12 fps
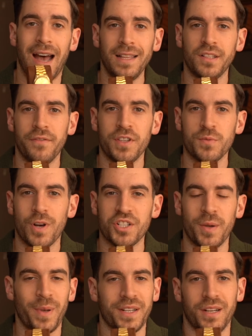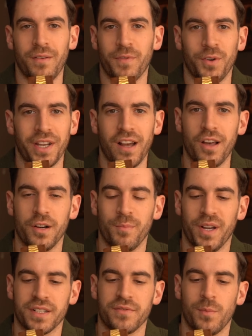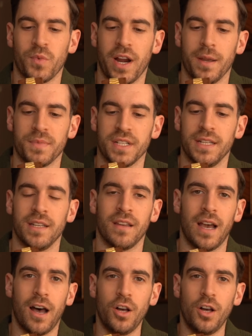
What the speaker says: I love this watch. I picked it up for like $100 from Ramsey.